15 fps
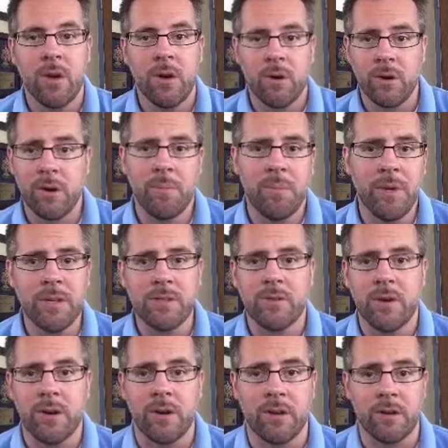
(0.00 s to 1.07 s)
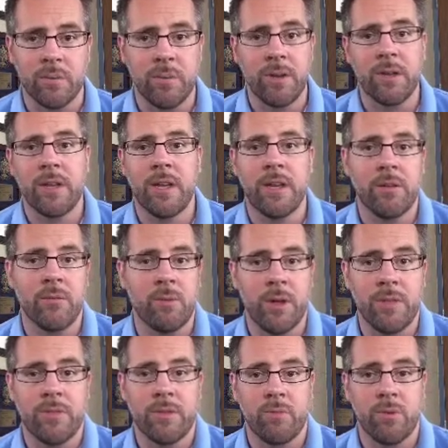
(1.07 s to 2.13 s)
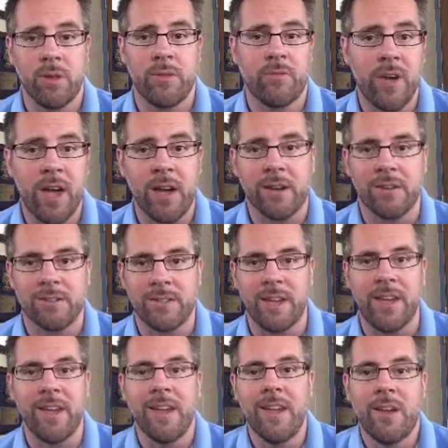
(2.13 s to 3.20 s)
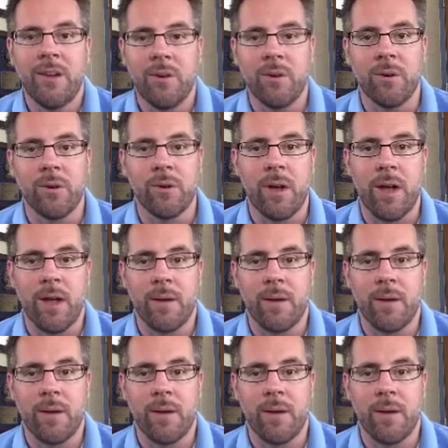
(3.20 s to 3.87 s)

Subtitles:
or an administrator communicating with faculty or